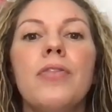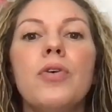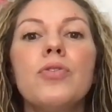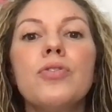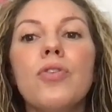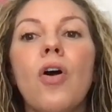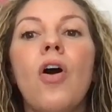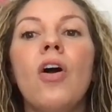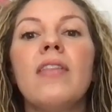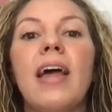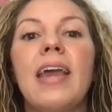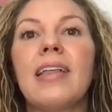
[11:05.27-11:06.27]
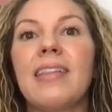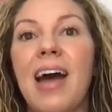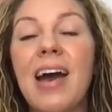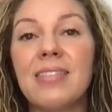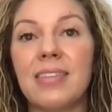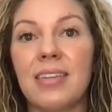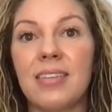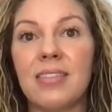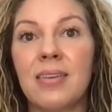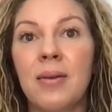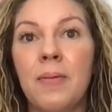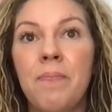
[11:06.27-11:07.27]
Those are all like
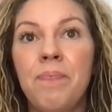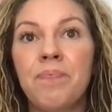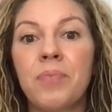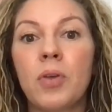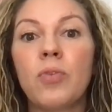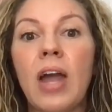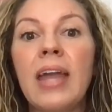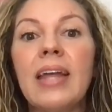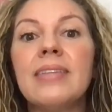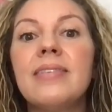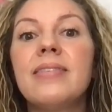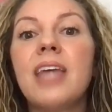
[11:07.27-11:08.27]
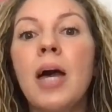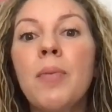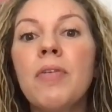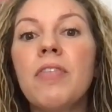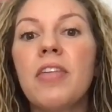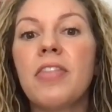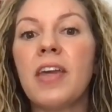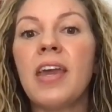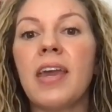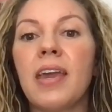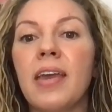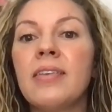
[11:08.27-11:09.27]
classes, right? And some of the
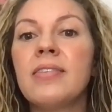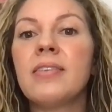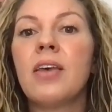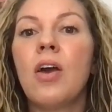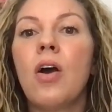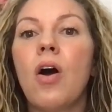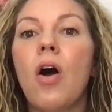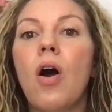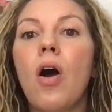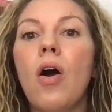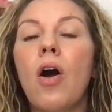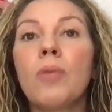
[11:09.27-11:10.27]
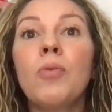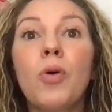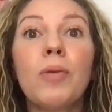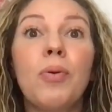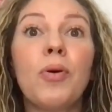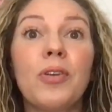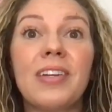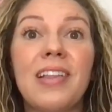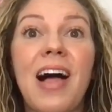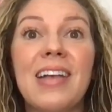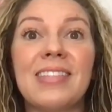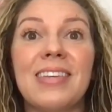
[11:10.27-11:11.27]
things are more important
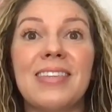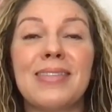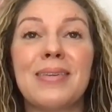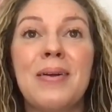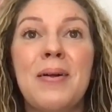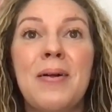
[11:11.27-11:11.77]
classes.